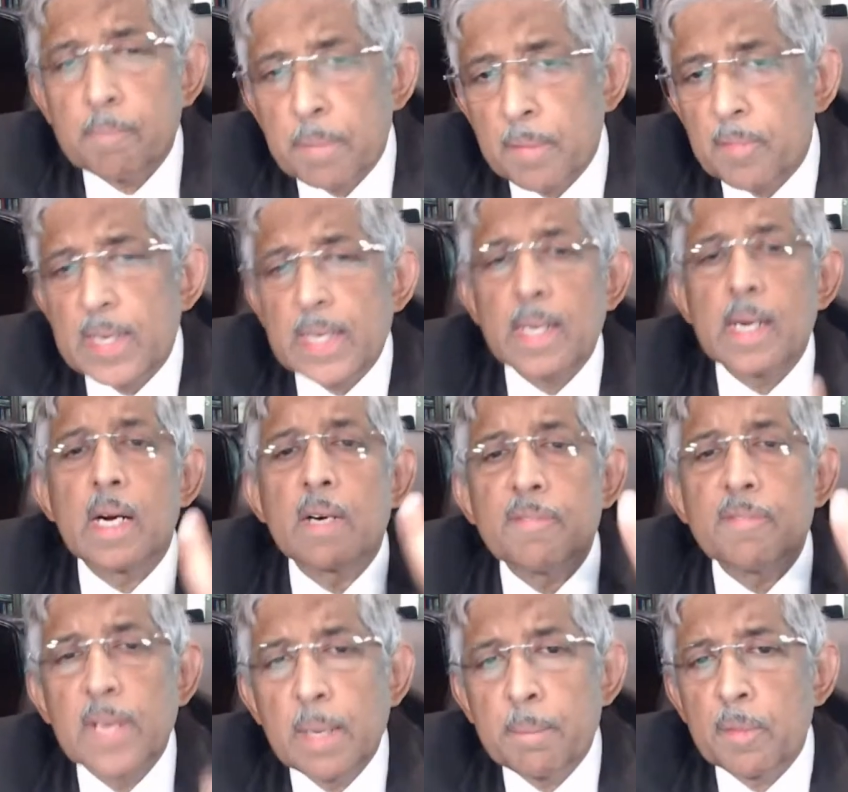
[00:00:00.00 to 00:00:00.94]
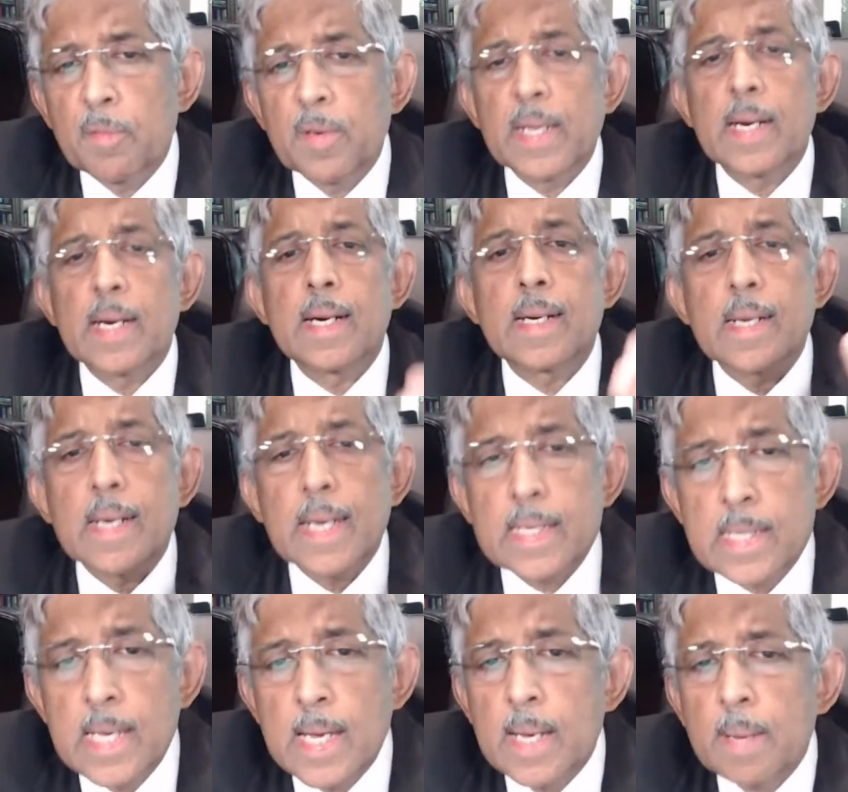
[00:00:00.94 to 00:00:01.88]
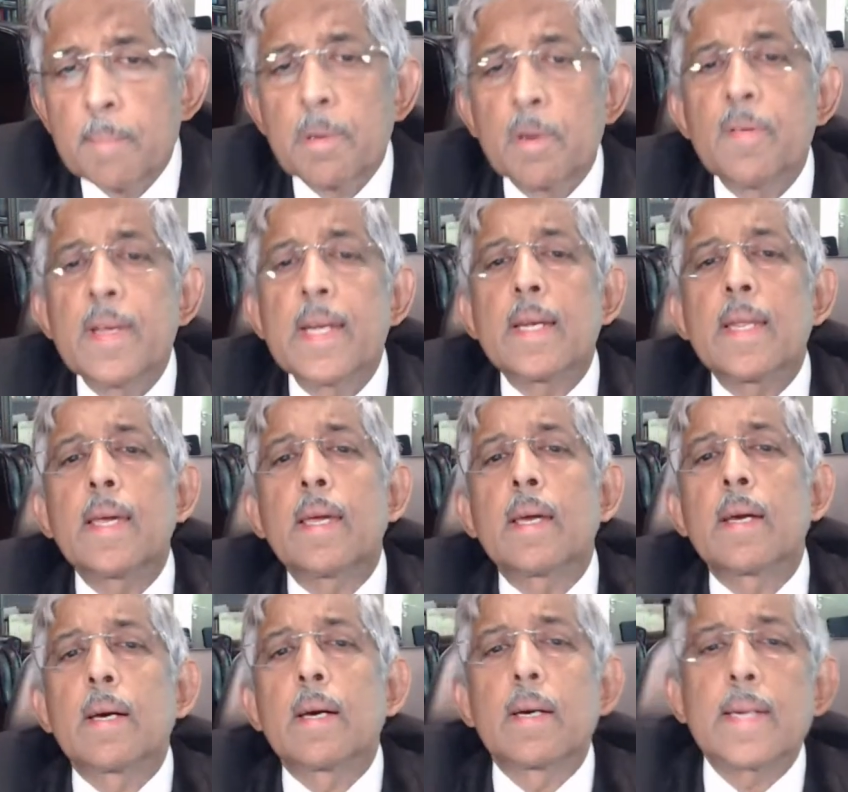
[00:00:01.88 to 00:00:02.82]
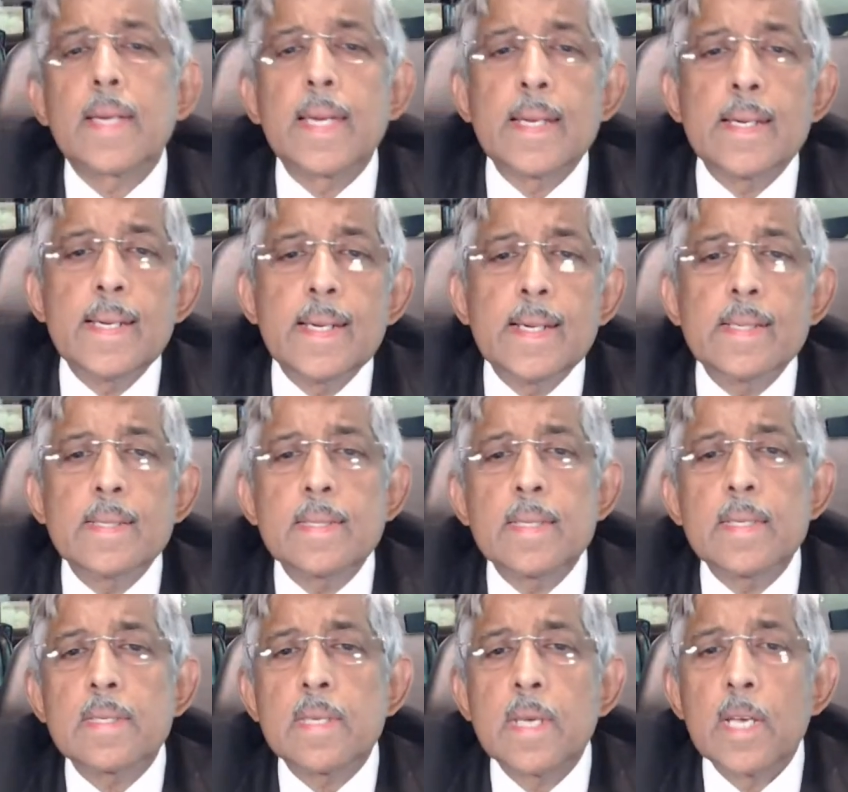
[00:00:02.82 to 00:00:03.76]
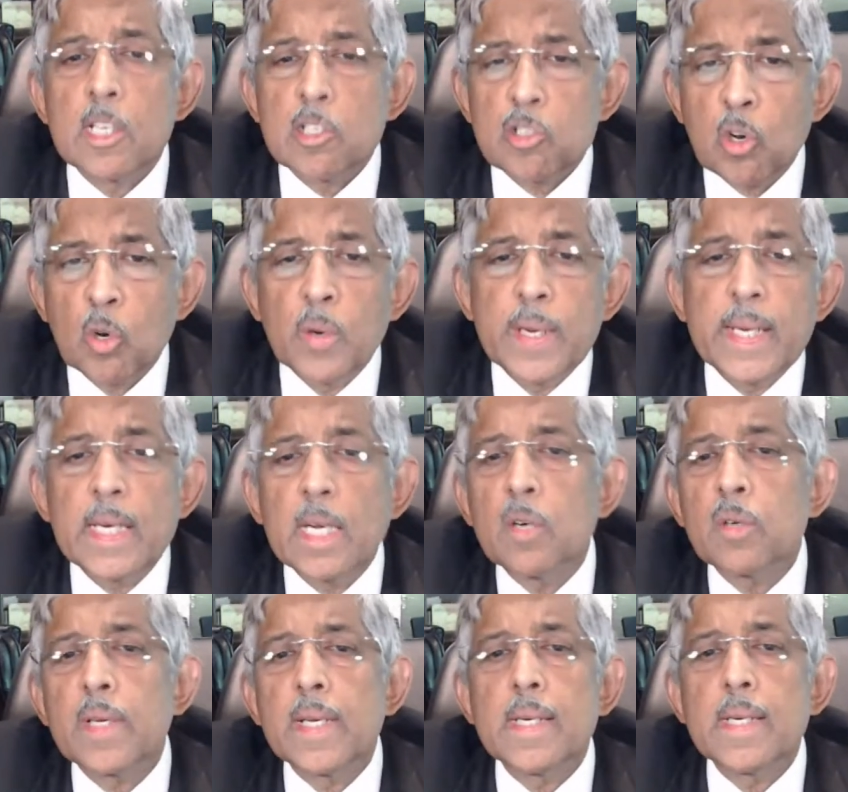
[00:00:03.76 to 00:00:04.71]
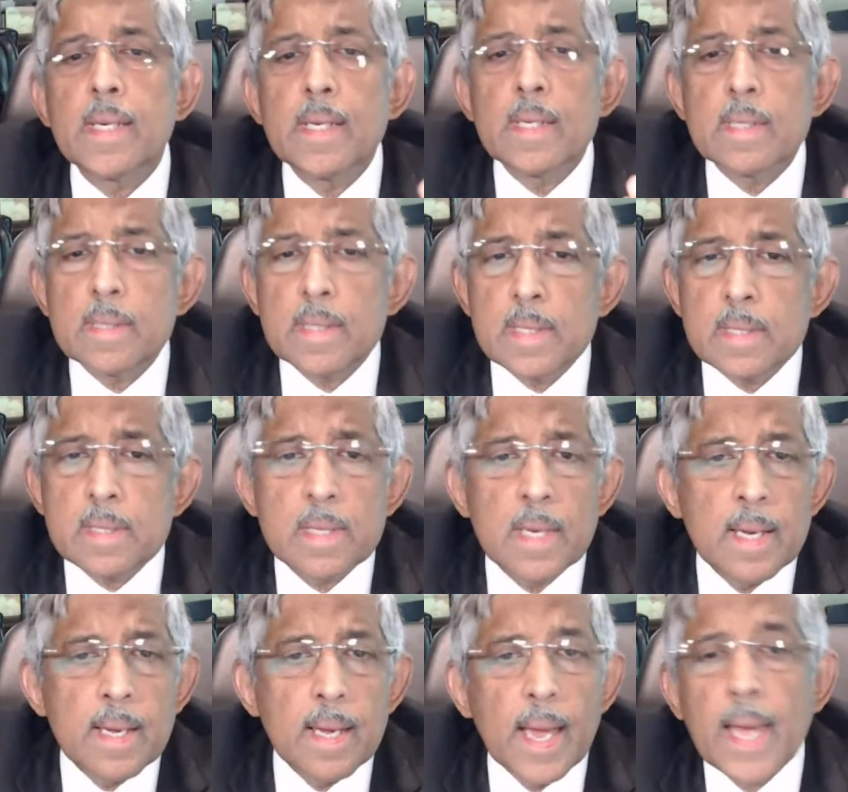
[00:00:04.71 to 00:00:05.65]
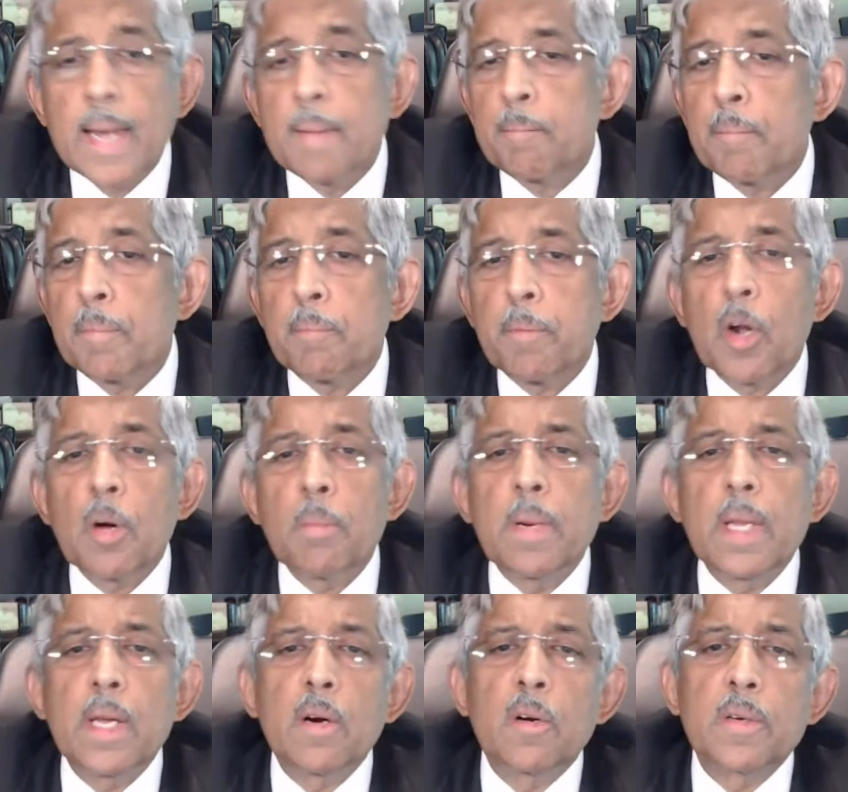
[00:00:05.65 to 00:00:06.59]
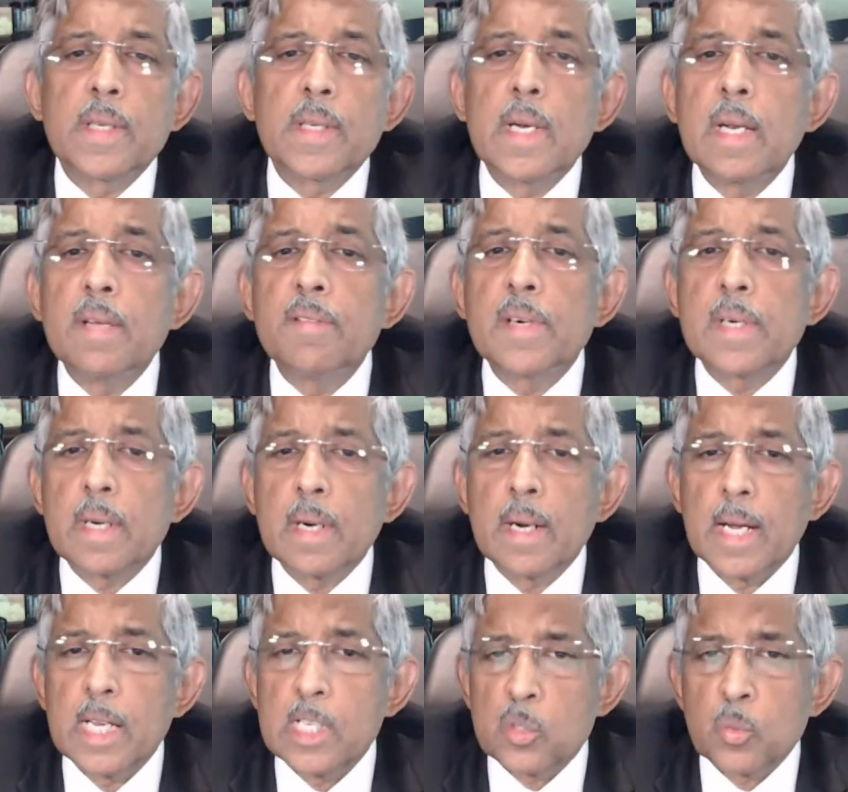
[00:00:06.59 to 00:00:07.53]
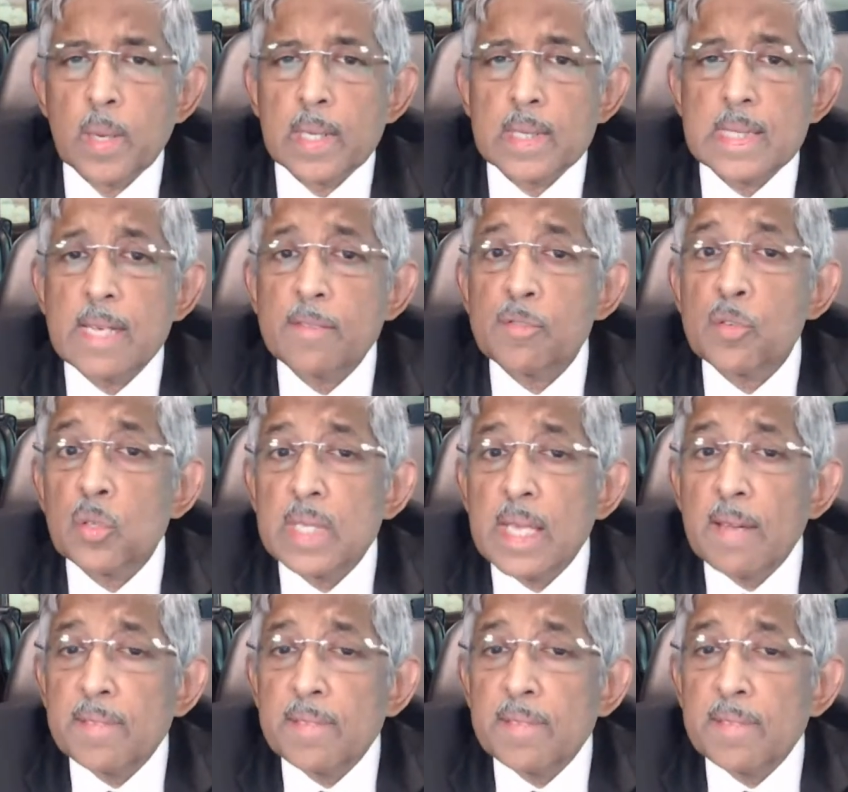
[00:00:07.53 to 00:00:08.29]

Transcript: preventing heart failure, preventing heart attacks, preventing kidney disease, slowing down kidney disease, and probably on the liver as well. They have